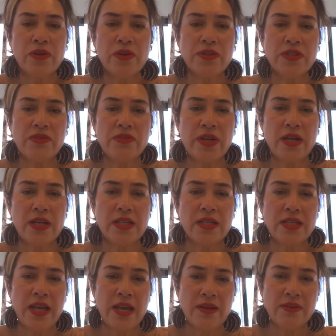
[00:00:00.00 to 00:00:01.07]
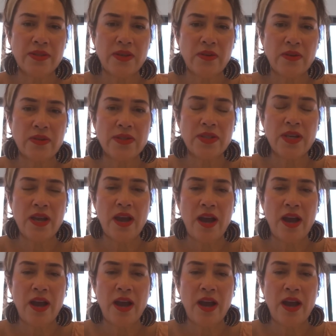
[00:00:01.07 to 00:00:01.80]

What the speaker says: Torres Strait Islander householders